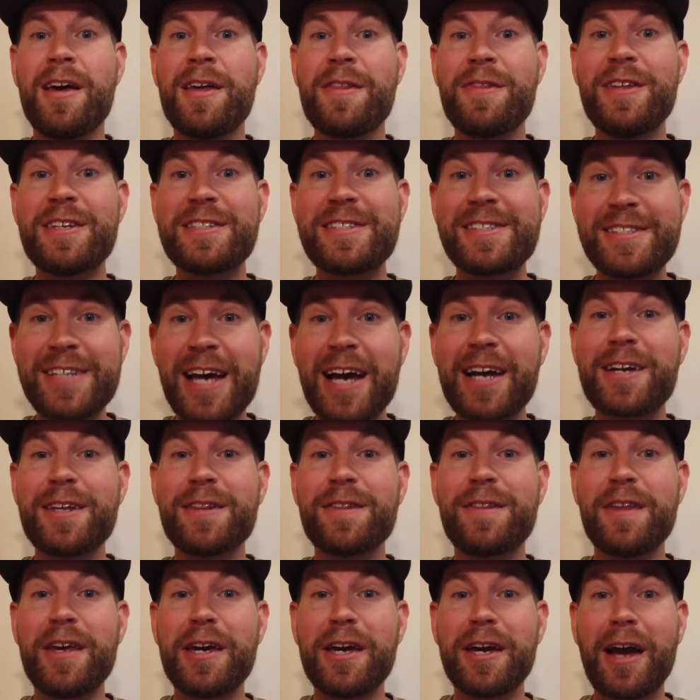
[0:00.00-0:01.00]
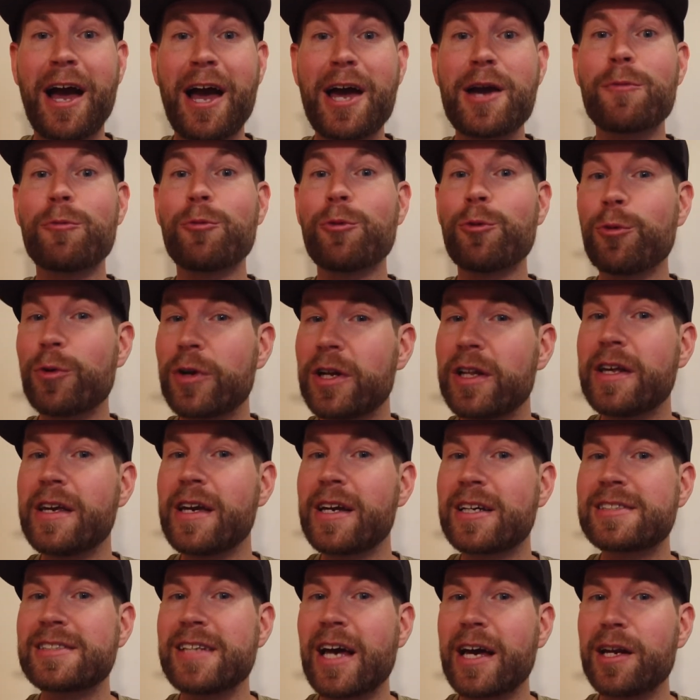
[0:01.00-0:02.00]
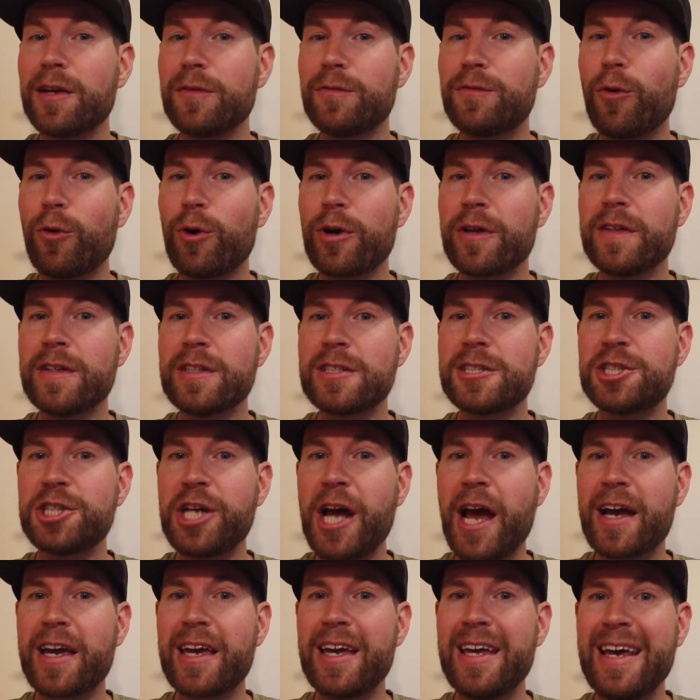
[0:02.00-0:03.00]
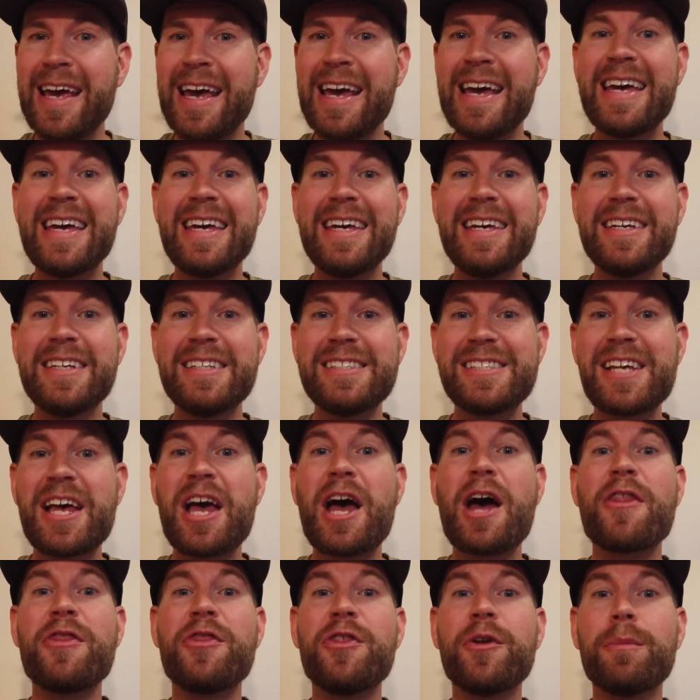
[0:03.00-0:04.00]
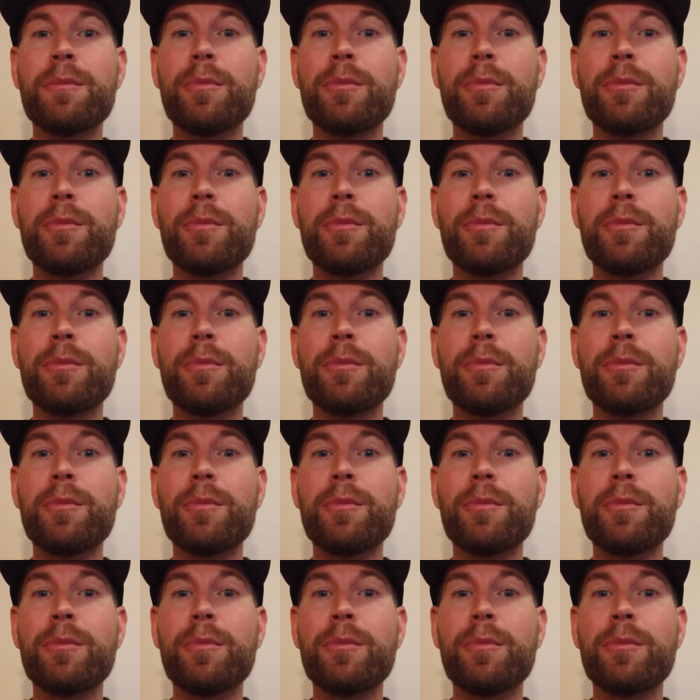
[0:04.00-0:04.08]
The second thing I am really excited for in this jacket is the